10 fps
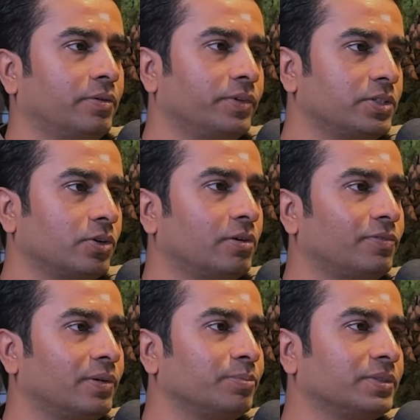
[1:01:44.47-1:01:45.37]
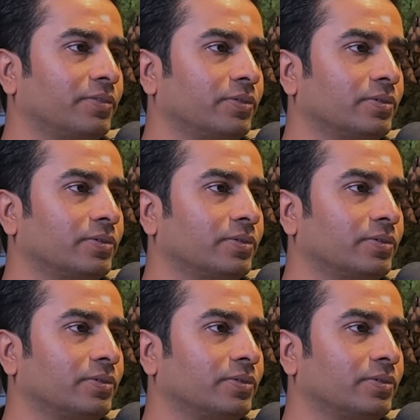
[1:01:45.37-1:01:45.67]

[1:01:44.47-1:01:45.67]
Which all films have you?